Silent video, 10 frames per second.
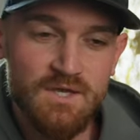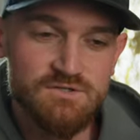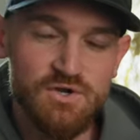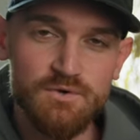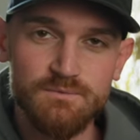
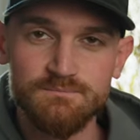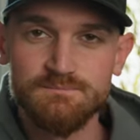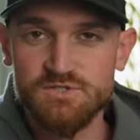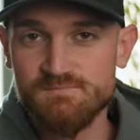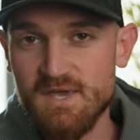So,
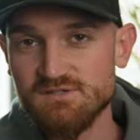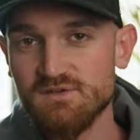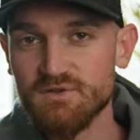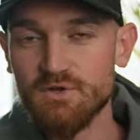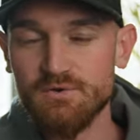just based
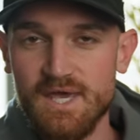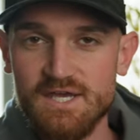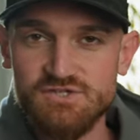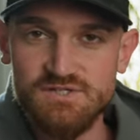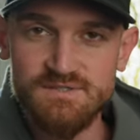on the
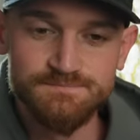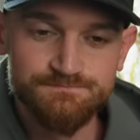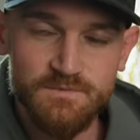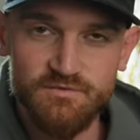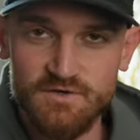location,
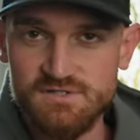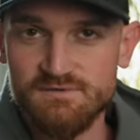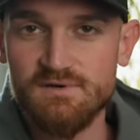First of